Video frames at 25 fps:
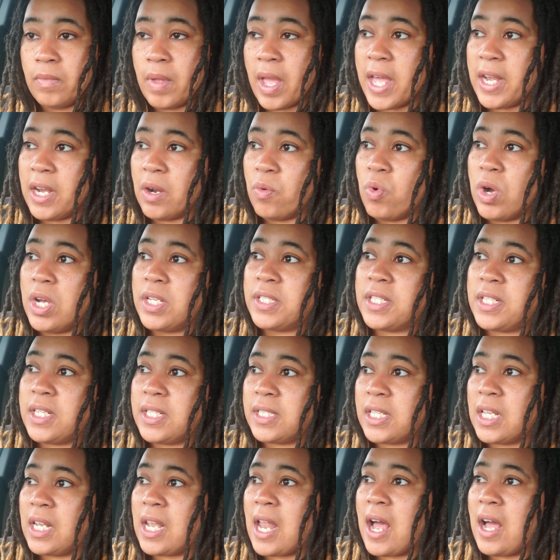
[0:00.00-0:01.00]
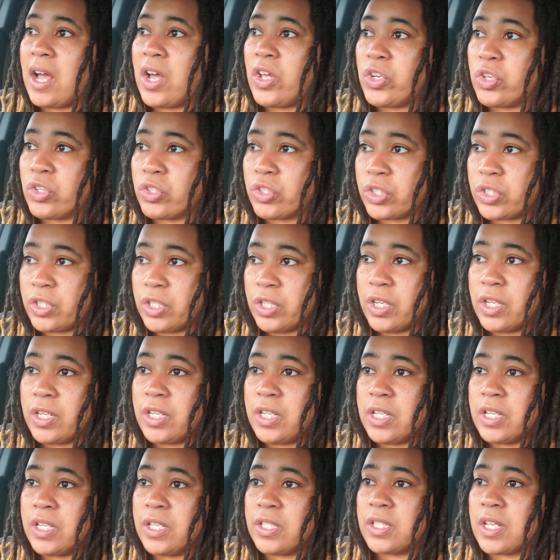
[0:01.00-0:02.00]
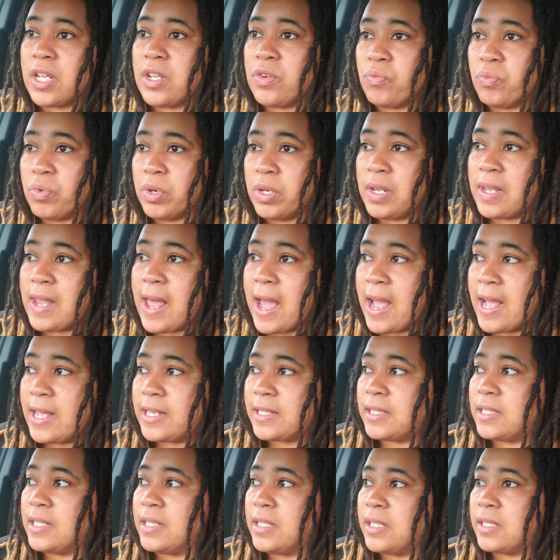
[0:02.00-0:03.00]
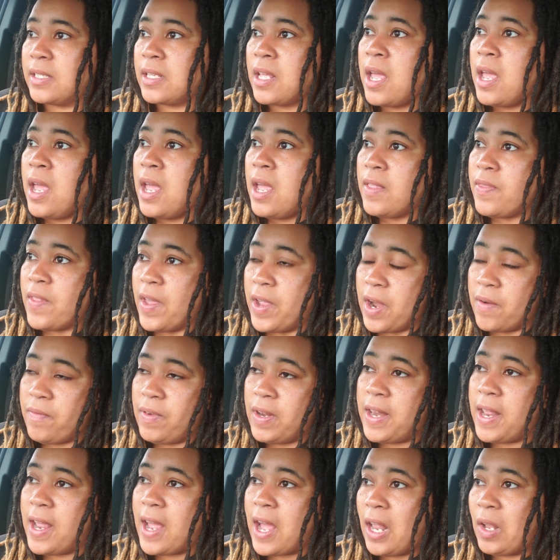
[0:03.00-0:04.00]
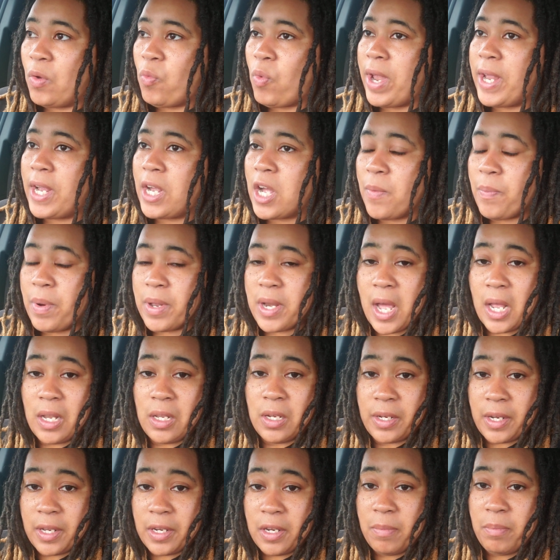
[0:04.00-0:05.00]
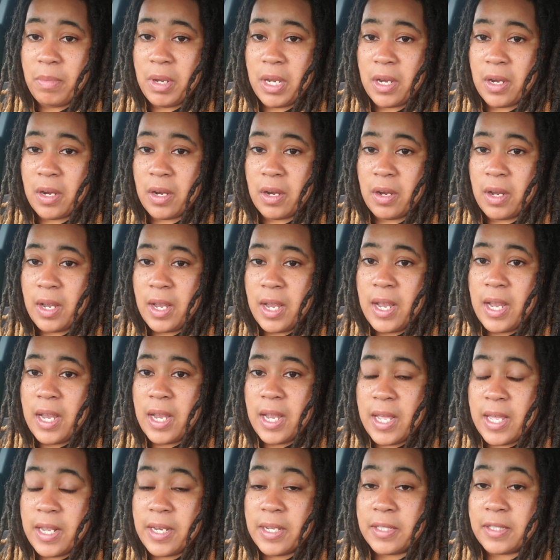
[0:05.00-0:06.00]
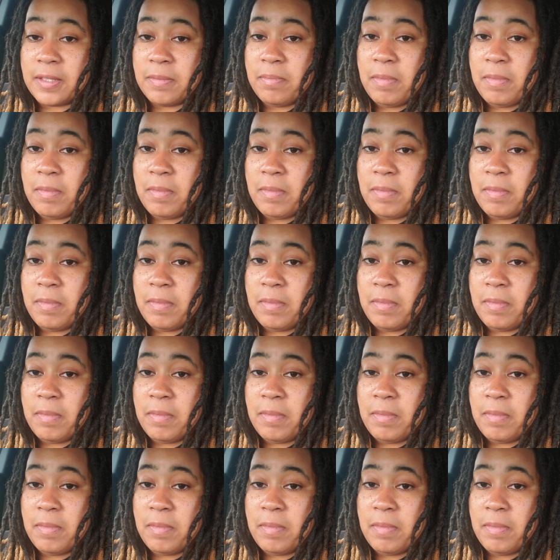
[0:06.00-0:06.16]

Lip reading: And it wasn't until I understood this and realized this, that every day I wake up and I look in the mirror, it is